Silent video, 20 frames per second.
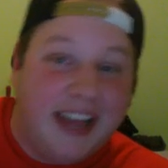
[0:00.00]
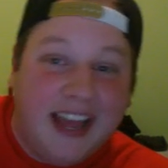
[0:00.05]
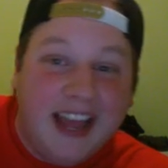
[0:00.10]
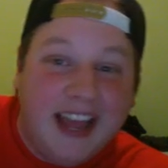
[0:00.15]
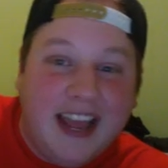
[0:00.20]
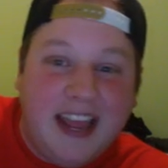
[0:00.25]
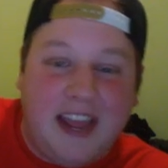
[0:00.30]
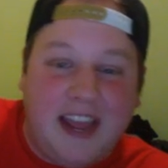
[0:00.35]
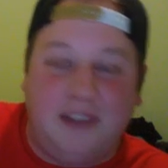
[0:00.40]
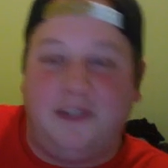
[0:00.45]

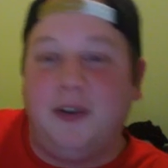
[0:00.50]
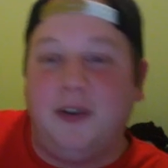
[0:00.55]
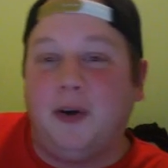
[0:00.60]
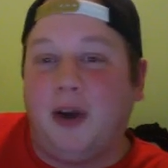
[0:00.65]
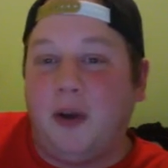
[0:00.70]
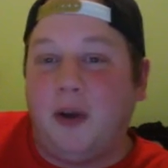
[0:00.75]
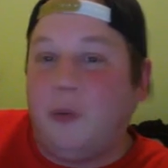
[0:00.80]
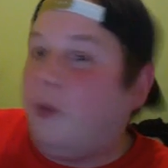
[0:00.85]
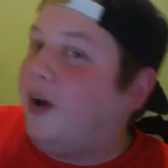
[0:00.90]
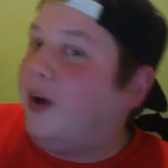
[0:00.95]
If you're a
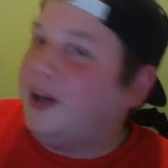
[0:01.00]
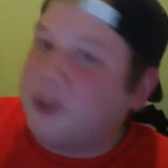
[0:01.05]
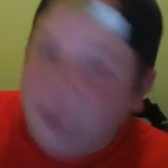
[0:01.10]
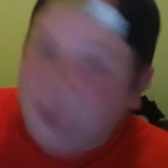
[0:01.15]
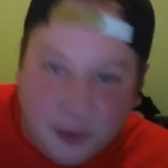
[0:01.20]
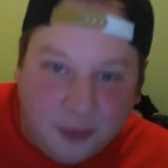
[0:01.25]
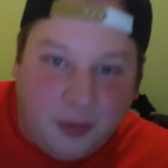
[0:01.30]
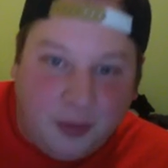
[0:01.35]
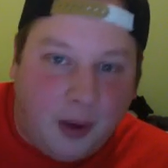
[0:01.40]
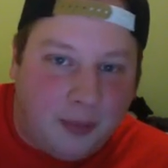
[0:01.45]
watcher of
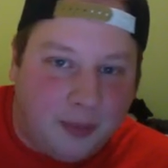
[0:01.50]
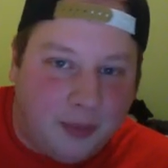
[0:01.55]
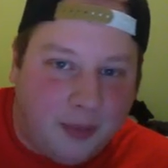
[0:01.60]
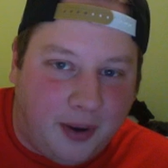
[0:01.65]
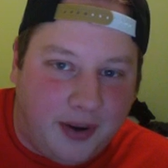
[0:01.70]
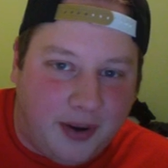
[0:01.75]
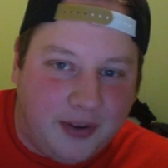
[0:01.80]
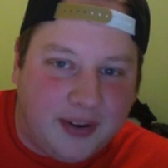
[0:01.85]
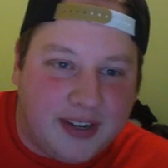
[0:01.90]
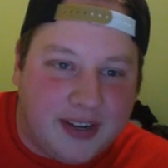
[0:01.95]
Pauper
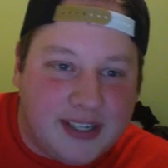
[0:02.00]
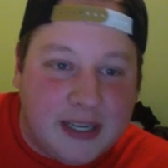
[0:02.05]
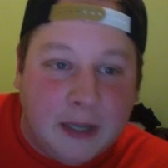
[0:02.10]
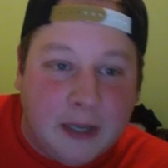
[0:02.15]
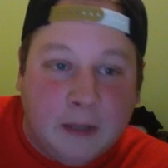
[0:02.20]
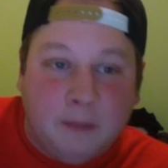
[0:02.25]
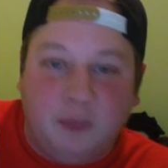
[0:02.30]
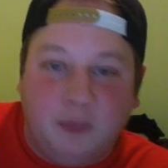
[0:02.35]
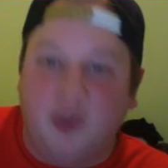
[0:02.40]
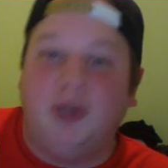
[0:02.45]
Ponderings,
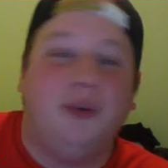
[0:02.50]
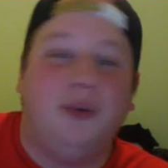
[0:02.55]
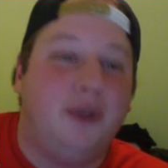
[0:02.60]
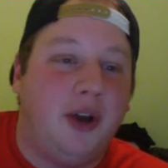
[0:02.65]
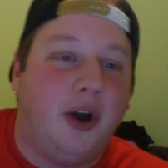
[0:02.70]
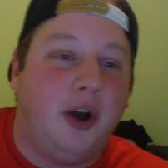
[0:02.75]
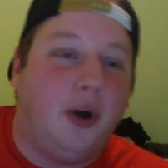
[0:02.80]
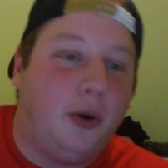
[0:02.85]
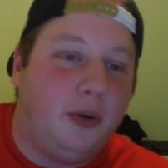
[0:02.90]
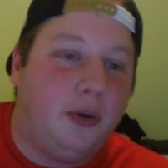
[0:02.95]
you
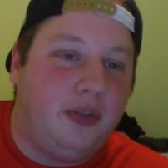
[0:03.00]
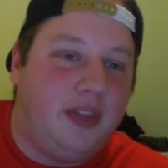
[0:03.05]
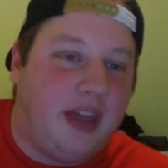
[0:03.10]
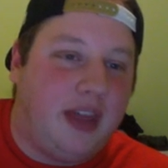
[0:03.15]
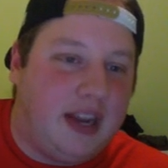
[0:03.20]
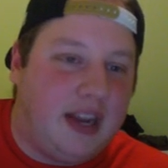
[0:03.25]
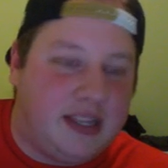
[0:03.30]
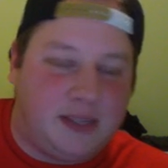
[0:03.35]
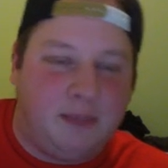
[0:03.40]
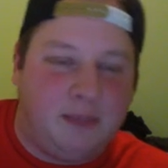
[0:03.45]
know that
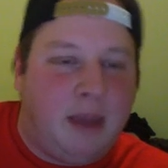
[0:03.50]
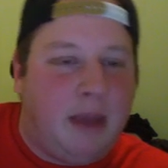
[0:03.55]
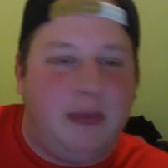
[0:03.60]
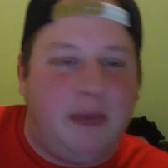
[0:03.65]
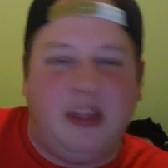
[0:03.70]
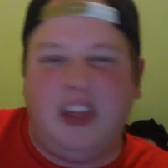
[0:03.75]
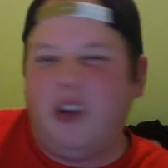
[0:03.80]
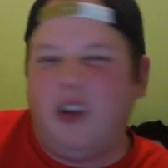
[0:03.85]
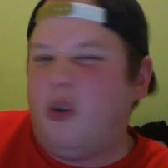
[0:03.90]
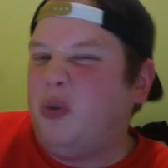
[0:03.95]
it's maybe
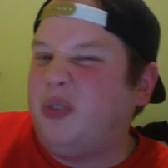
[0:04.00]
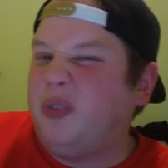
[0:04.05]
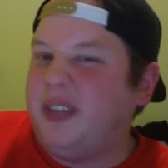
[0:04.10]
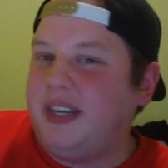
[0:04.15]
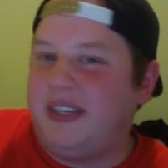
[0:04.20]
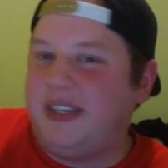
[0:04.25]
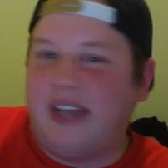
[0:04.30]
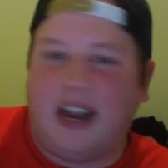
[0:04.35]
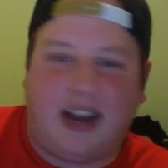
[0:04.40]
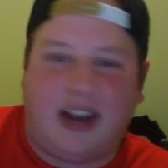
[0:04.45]
the only
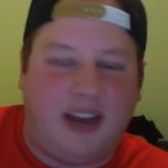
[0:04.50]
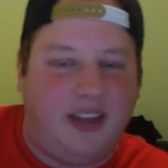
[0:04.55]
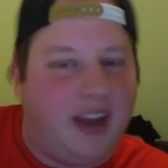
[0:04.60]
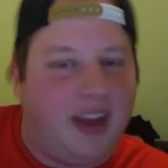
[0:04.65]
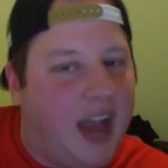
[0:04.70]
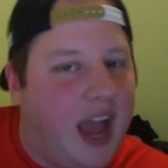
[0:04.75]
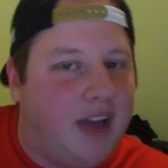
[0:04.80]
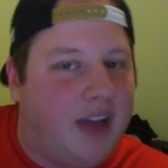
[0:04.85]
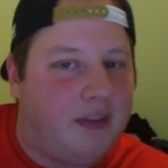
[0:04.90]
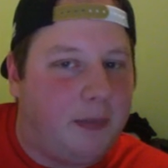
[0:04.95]
deck I think I
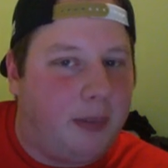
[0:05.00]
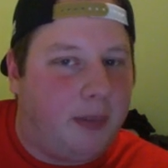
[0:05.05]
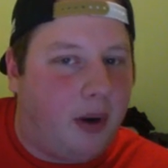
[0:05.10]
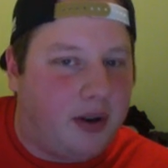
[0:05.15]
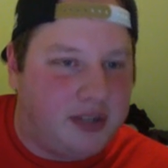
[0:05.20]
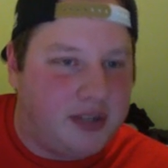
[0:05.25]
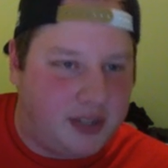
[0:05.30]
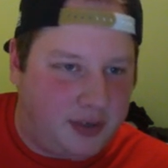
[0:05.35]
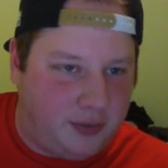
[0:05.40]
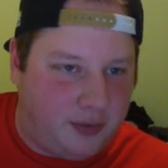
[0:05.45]
have a
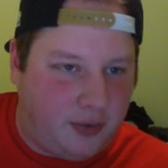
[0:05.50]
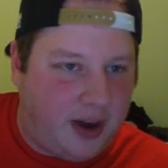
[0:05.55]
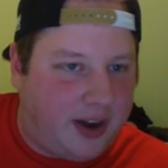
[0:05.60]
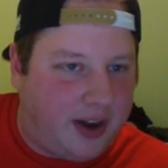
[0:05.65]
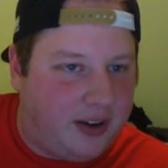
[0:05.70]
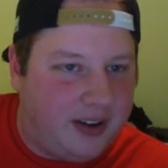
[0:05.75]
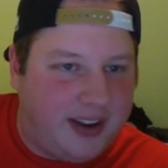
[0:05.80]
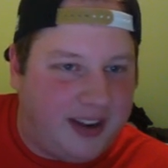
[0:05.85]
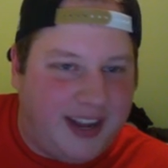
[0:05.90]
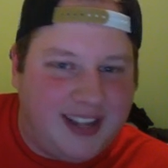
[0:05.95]
positive record
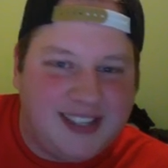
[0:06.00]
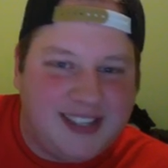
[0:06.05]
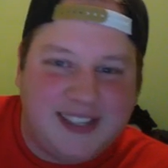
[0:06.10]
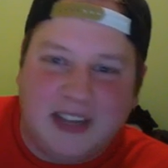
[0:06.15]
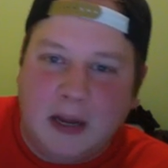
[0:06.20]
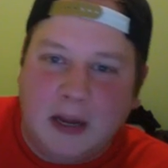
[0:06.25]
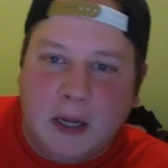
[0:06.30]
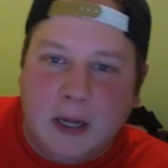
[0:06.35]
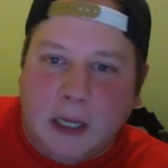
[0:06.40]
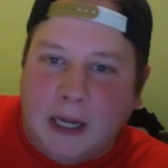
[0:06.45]
against,
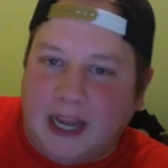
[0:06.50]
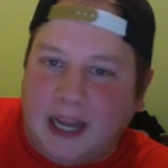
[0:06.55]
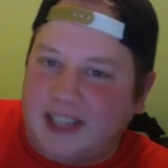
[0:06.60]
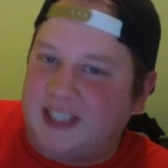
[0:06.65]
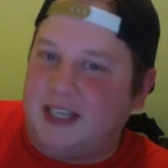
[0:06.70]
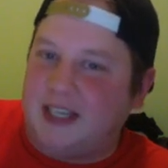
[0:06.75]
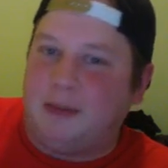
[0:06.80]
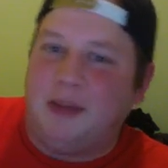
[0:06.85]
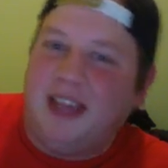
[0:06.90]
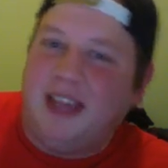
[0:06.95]
and some
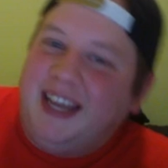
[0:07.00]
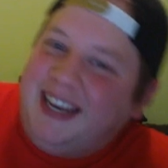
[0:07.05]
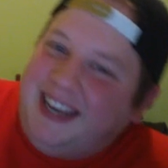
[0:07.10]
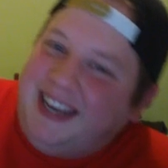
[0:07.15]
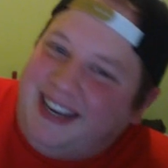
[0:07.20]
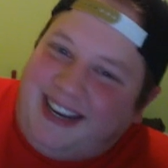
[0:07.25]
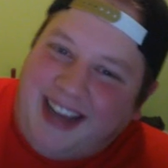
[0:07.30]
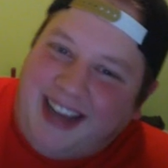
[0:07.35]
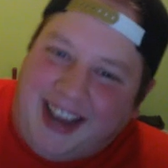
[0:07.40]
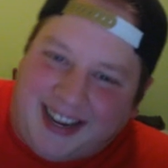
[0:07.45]
of the
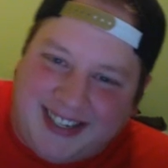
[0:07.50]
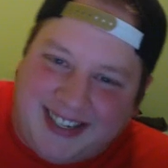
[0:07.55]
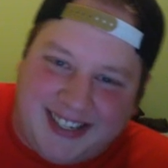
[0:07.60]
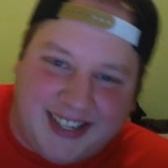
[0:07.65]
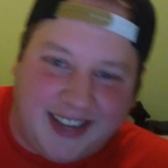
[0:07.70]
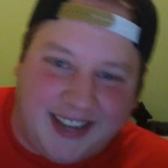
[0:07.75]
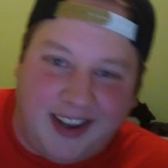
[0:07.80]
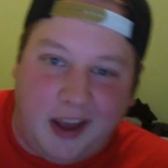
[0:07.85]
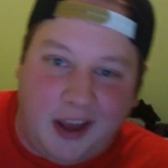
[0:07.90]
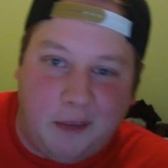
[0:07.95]
decks that
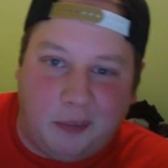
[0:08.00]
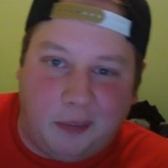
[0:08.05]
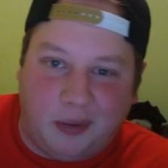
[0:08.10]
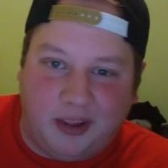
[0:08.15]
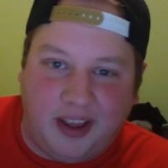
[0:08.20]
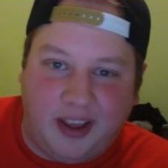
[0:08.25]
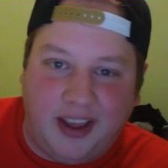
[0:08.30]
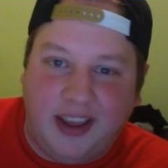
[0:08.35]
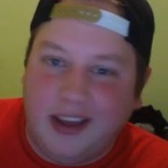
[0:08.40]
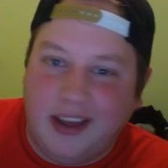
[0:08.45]
I play
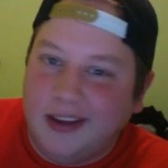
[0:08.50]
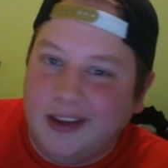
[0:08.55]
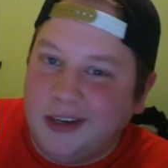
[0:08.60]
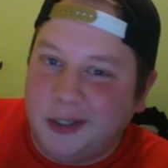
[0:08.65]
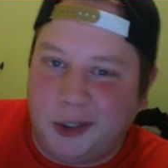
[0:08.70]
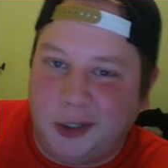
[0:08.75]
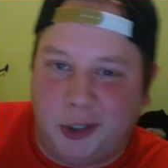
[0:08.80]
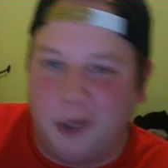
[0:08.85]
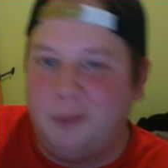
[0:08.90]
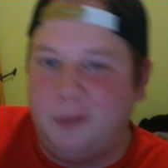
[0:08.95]

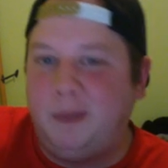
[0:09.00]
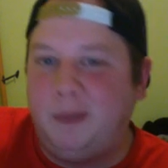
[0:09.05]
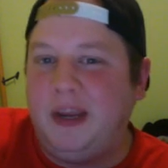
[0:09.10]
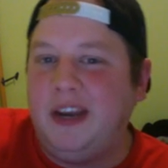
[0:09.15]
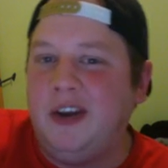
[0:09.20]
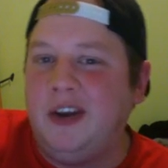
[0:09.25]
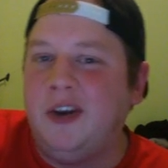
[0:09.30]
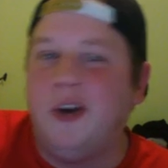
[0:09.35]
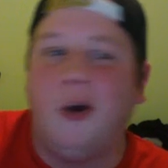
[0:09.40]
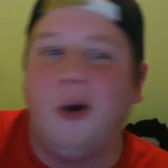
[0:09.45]
should be
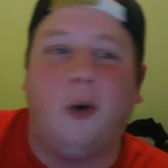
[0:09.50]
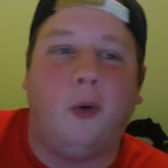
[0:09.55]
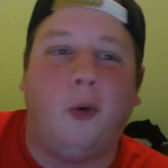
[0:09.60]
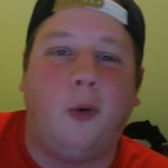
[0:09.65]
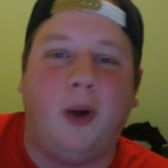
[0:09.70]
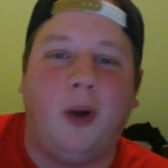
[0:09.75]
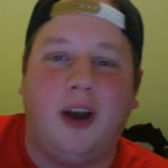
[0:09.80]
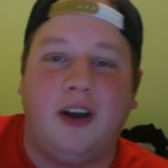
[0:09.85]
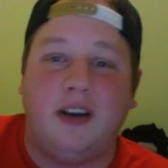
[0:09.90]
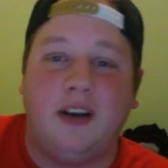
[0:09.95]
nowhere
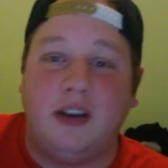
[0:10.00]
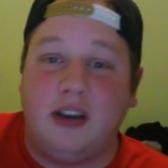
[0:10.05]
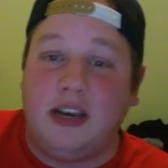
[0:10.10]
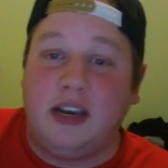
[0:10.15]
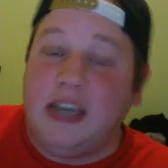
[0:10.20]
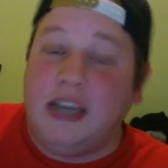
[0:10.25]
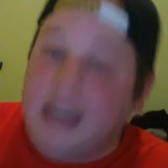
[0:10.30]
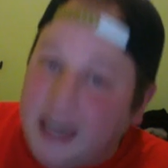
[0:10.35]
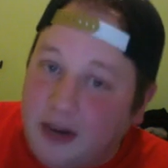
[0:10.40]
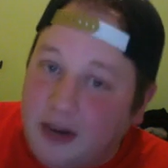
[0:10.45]

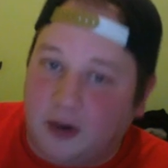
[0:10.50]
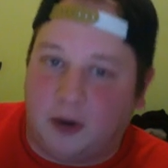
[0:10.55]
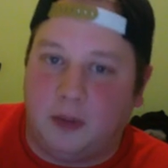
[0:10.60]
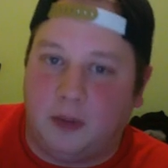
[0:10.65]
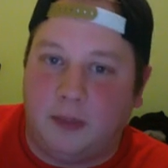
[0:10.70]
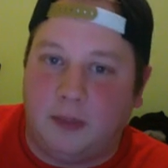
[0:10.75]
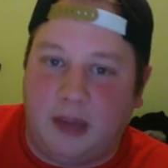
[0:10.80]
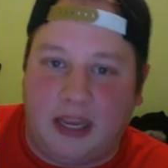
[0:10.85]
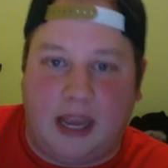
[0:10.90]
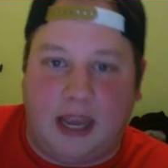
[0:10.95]
near
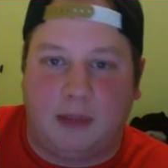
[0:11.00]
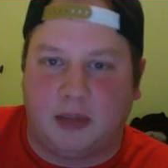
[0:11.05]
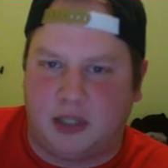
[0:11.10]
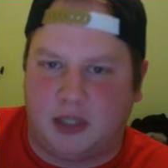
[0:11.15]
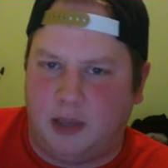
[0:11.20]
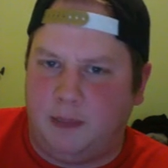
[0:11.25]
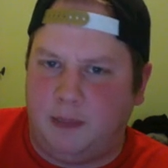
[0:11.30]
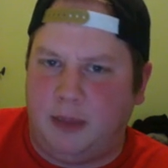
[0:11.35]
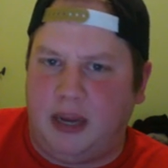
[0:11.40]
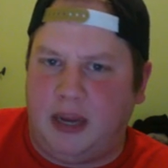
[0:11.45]
being able to
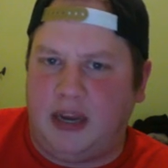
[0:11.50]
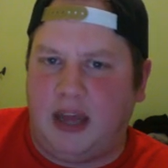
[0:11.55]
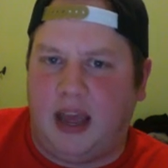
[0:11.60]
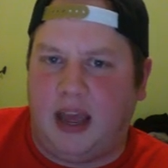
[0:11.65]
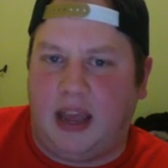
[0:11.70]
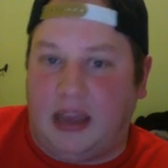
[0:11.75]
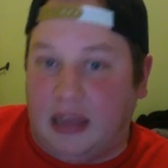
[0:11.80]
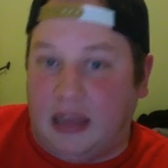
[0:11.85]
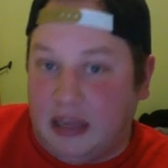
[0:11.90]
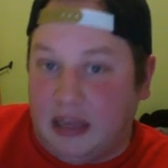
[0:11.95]
beat a
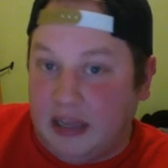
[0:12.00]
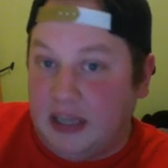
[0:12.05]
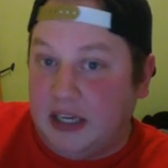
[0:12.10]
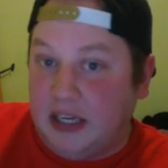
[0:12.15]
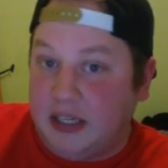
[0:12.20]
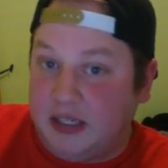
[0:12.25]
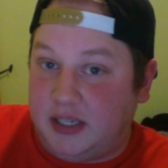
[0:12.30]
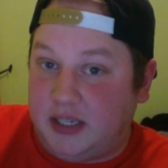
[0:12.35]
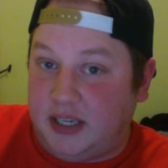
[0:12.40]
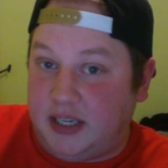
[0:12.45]

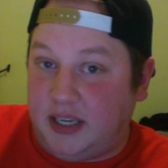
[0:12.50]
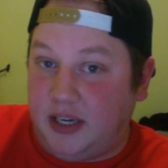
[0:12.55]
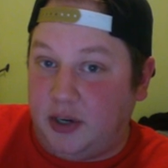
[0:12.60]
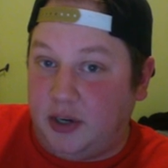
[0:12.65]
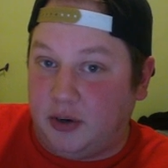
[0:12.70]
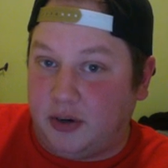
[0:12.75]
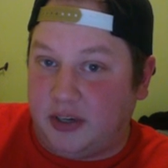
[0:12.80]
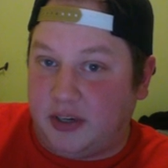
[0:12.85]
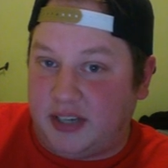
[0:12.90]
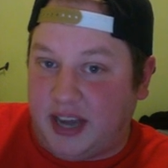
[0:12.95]
tiered
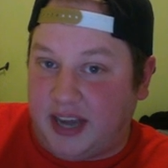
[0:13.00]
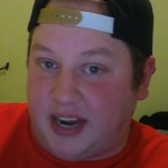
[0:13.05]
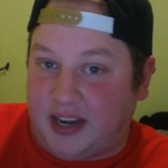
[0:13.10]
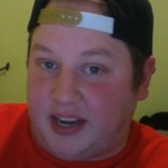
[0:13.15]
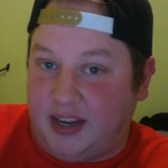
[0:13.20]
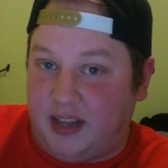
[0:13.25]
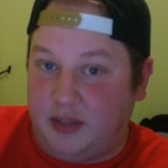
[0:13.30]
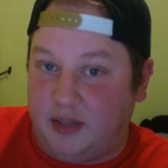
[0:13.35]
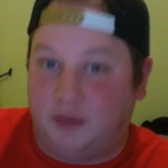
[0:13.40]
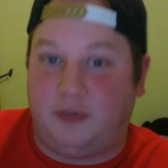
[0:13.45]
deck in
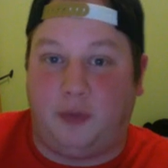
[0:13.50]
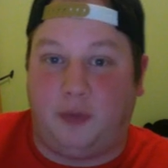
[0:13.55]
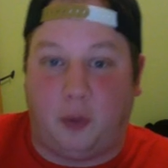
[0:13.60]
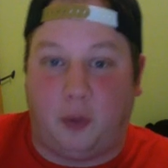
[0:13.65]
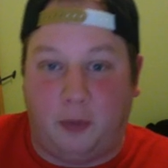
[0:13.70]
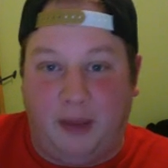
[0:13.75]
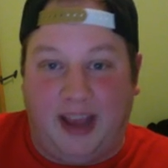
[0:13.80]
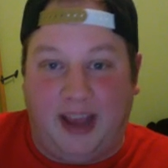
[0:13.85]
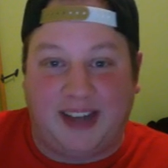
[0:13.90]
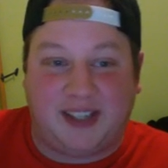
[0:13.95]
the
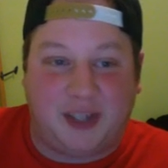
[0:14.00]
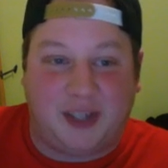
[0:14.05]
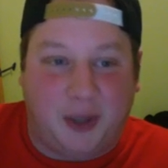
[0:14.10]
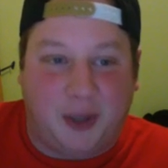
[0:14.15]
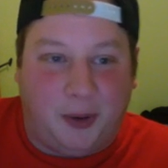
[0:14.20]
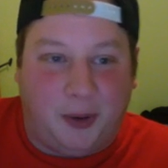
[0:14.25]
format. So